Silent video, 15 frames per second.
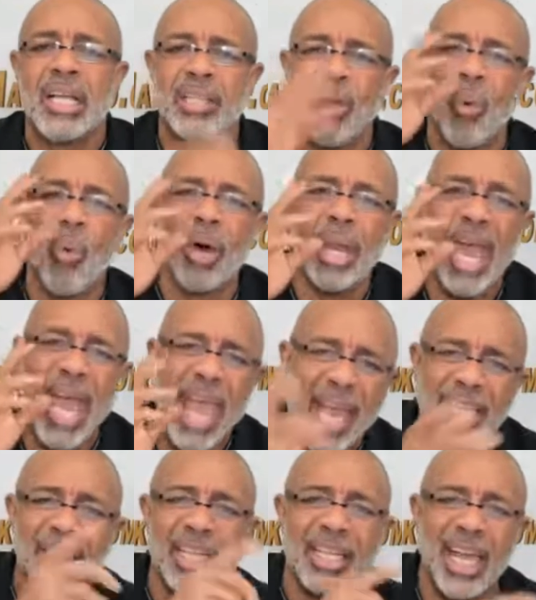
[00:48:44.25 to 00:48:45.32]
to want to
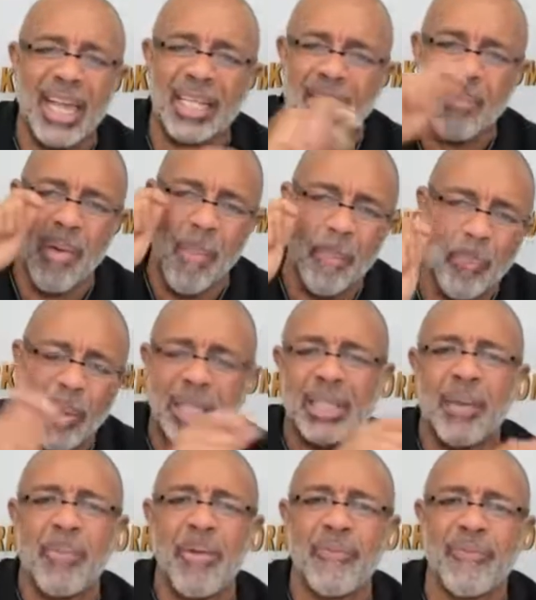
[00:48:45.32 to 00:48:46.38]
educate them and put
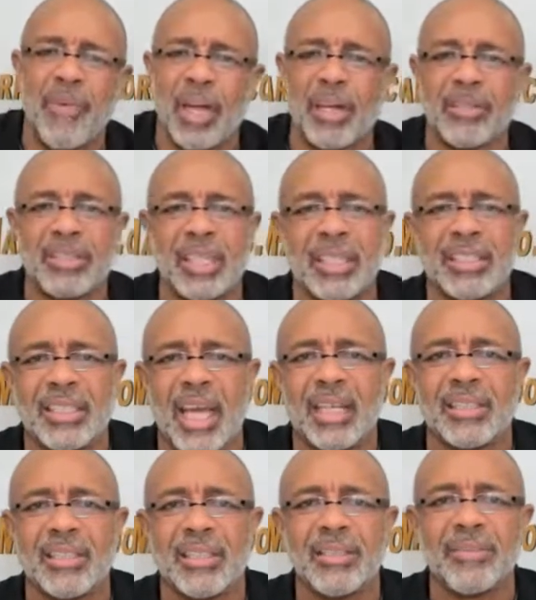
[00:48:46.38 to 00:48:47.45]
them in front of
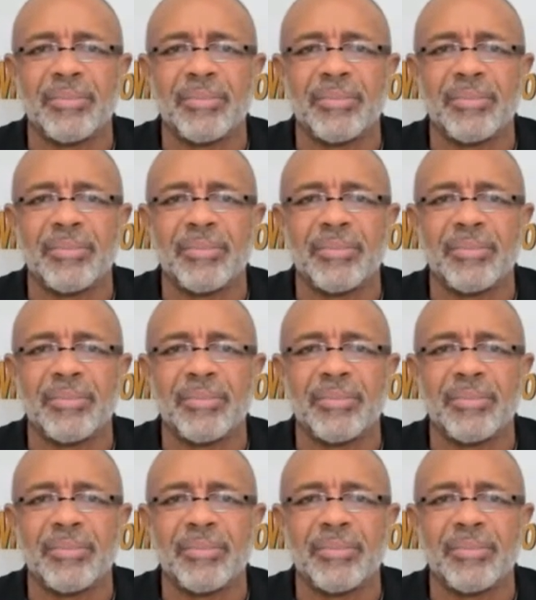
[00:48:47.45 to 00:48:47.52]
success.